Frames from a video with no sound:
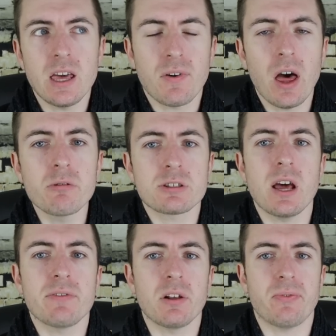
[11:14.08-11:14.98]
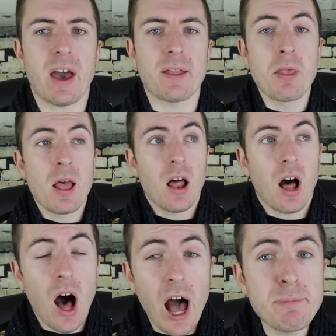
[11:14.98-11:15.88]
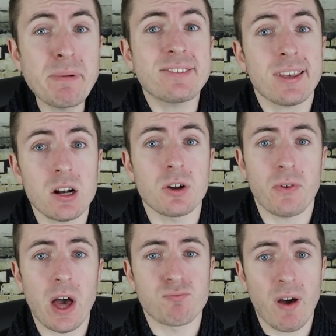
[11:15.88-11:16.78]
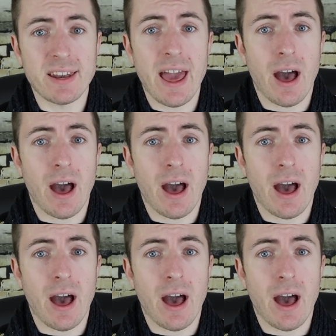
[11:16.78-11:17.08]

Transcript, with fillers: If I was an Everton fan, I'd be terrified right